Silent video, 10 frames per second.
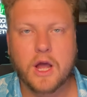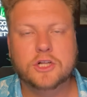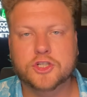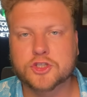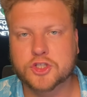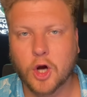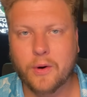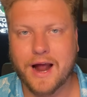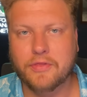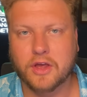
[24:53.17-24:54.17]
Just go
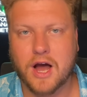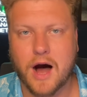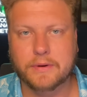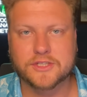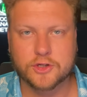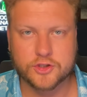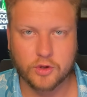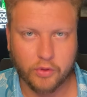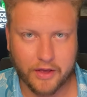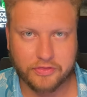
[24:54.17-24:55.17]
down the comments, there's a
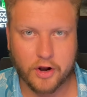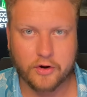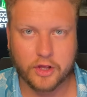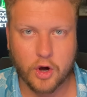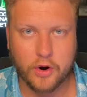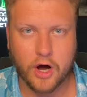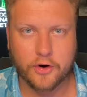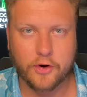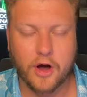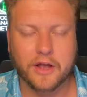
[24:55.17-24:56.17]
link there to go to
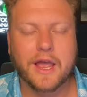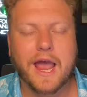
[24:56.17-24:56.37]
Underdog,